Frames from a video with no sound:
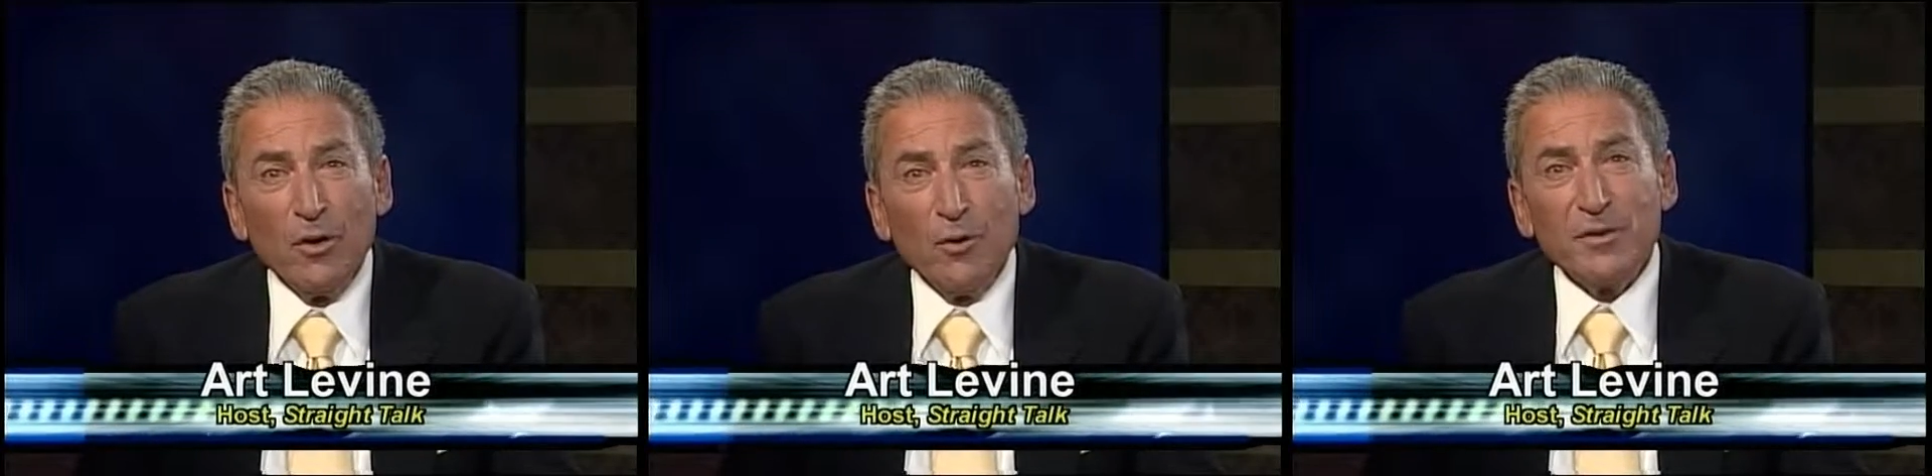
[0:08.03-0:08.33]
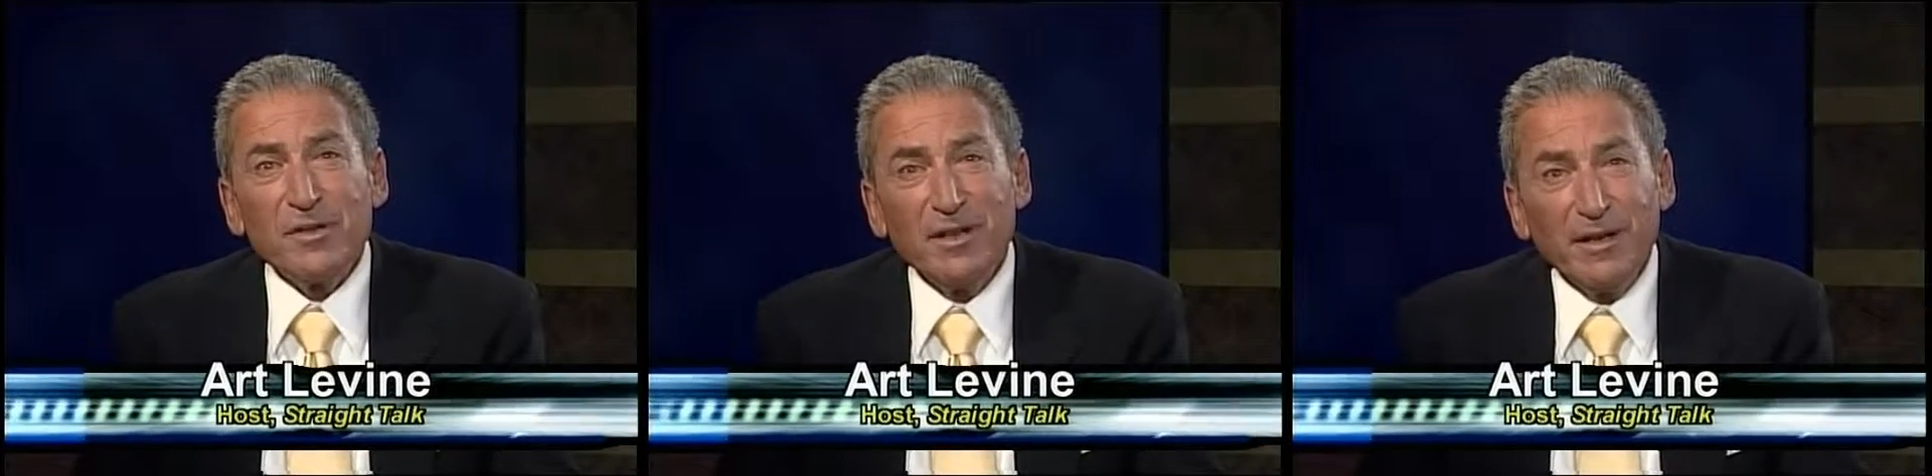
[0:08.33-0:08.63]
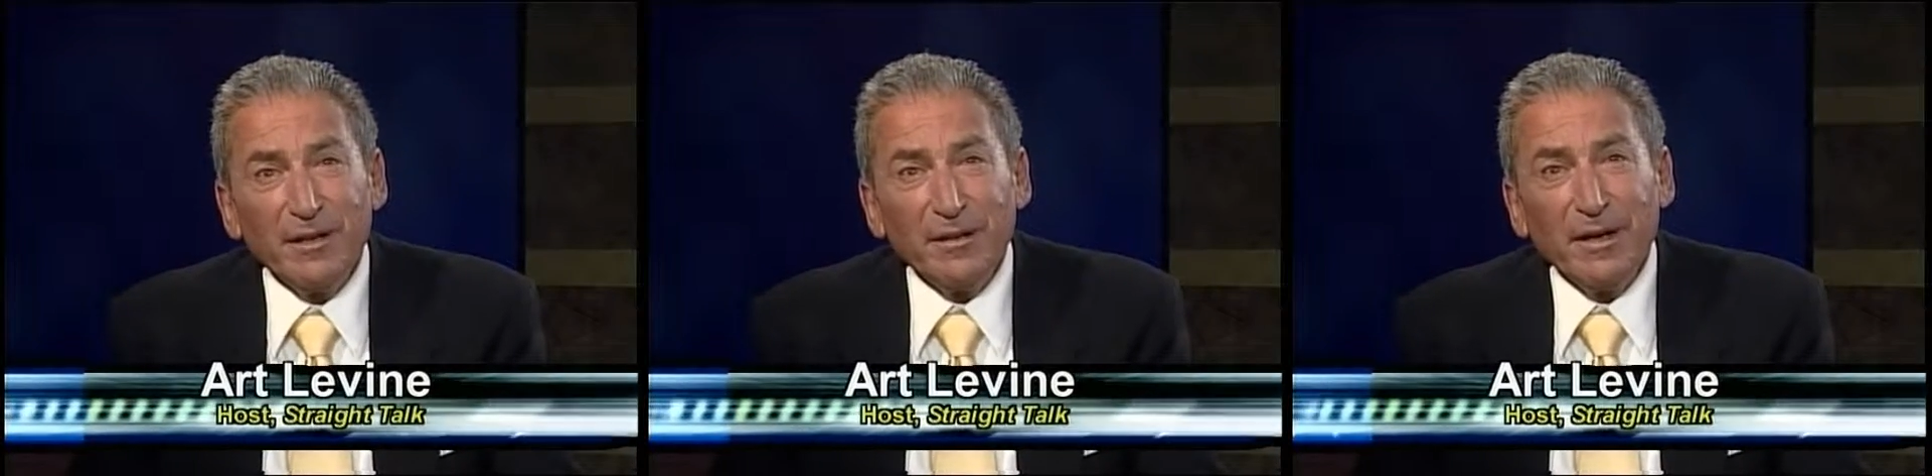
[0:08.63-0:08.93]
who is
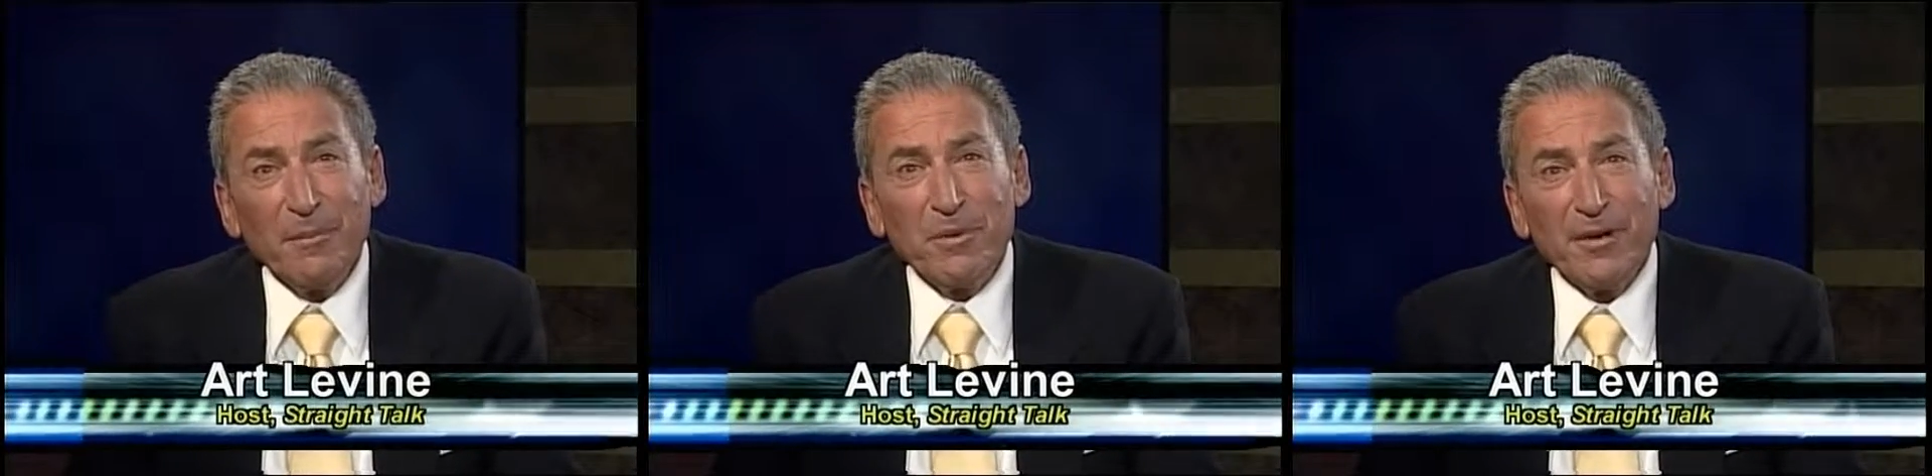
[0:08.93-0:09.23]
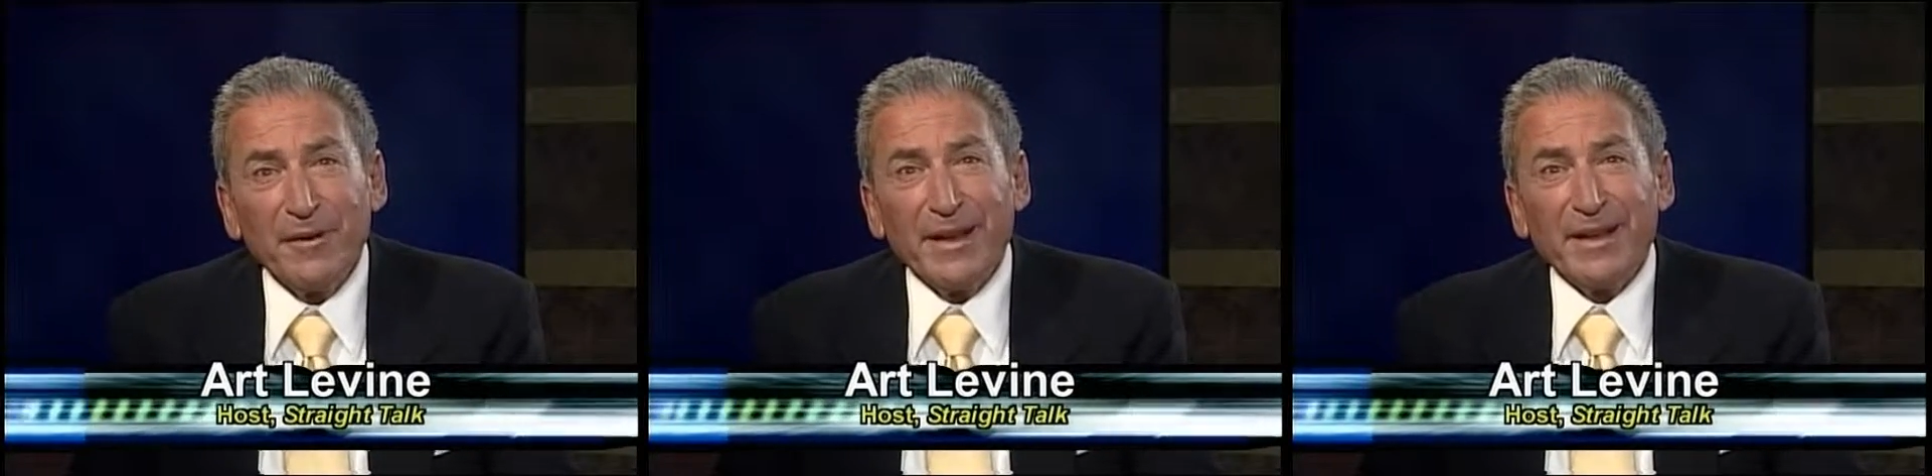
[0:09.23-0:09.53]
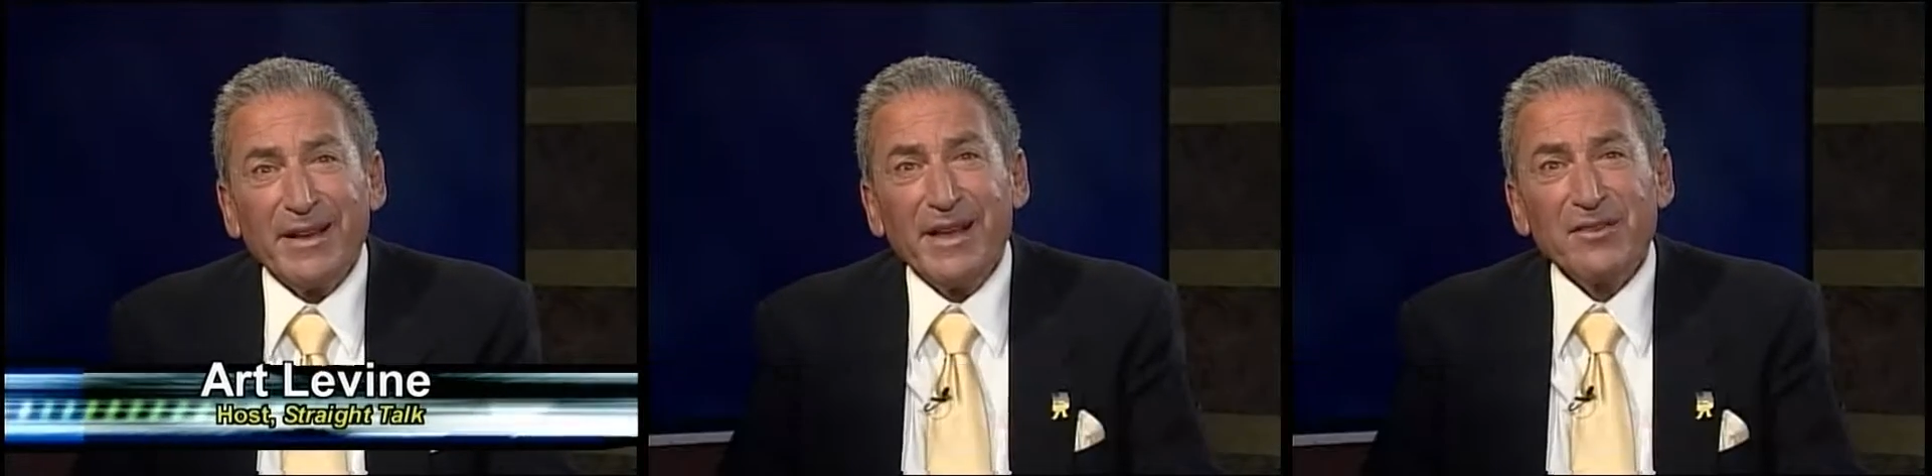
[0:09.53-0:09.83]
here appearing
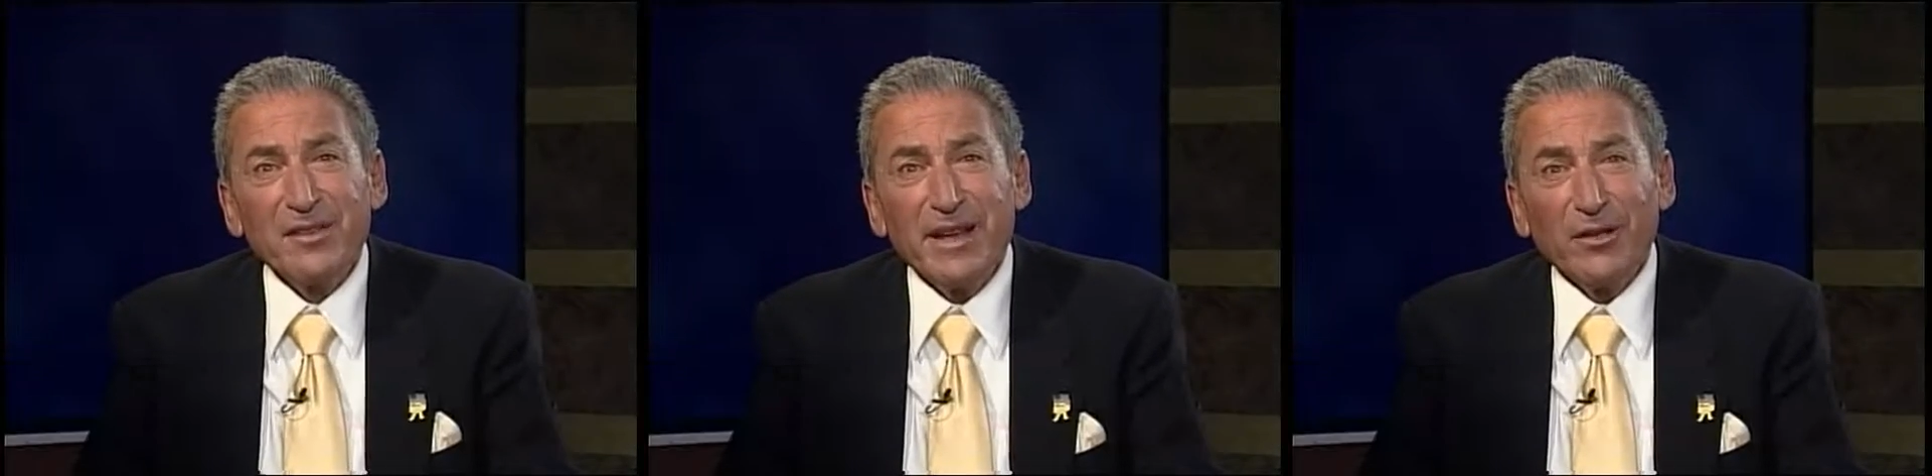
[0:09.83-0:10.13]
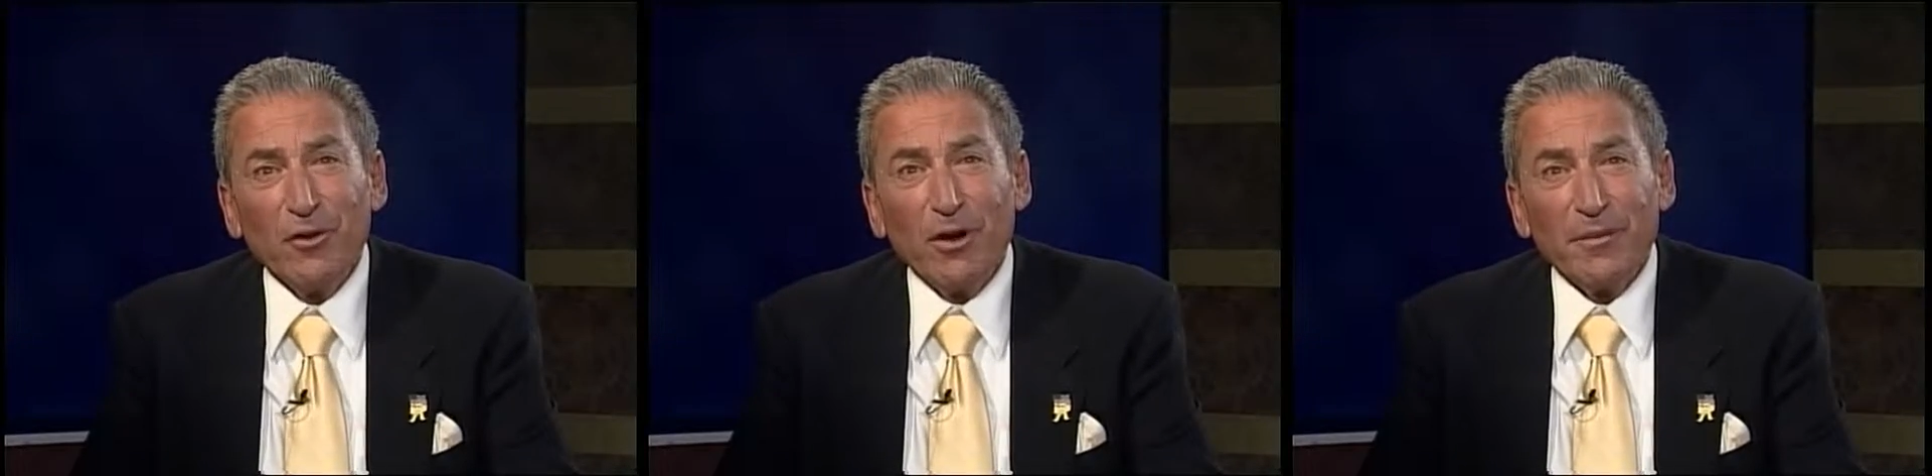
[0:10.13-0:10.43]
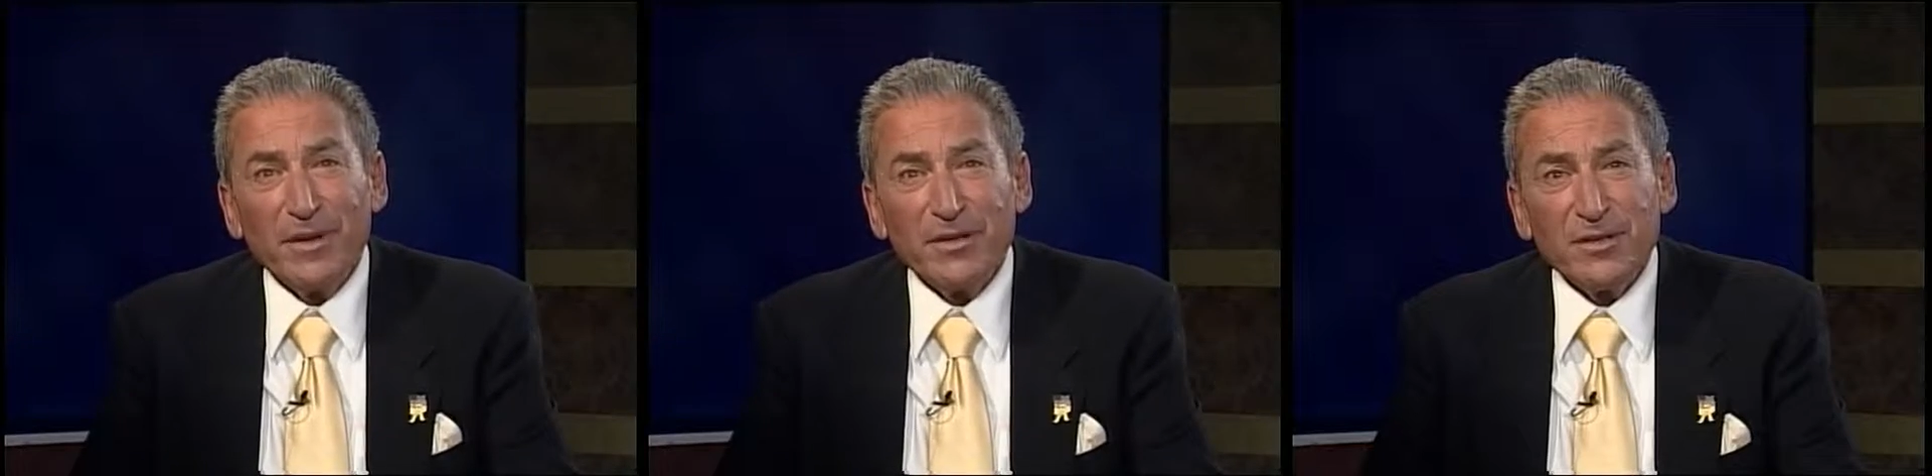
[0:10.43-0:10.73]
at Cal State
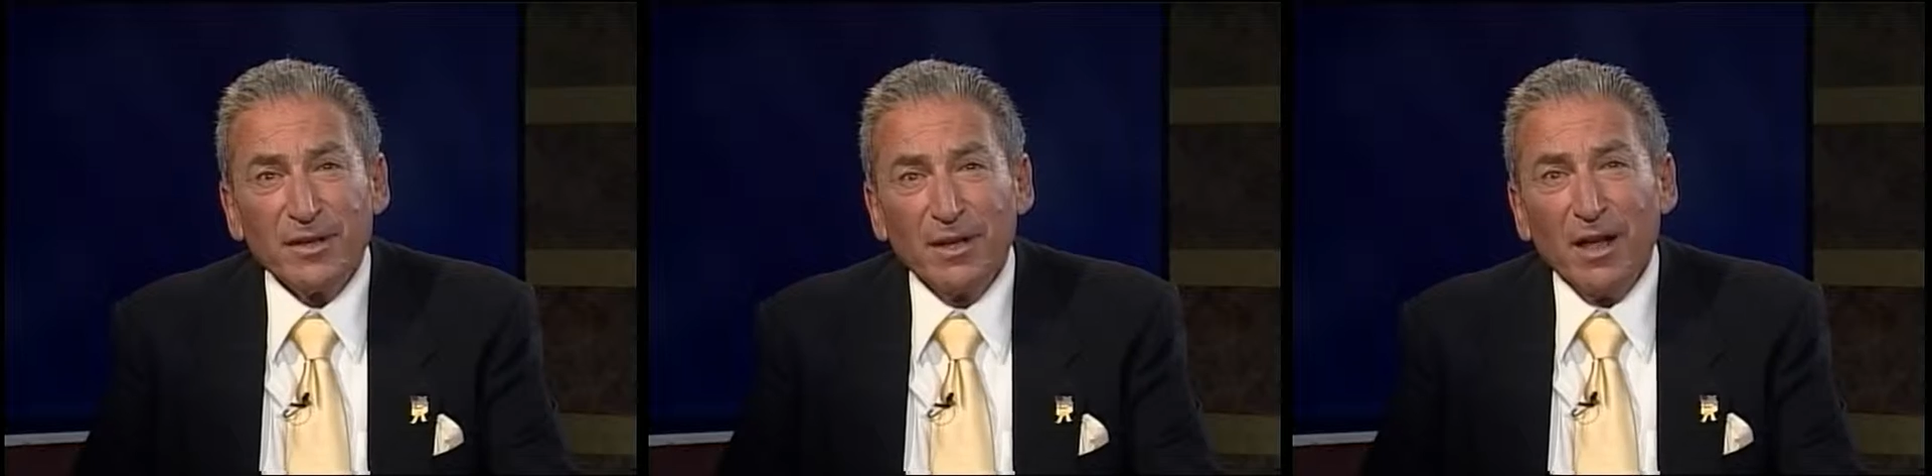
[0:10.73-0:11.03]
Long Beach.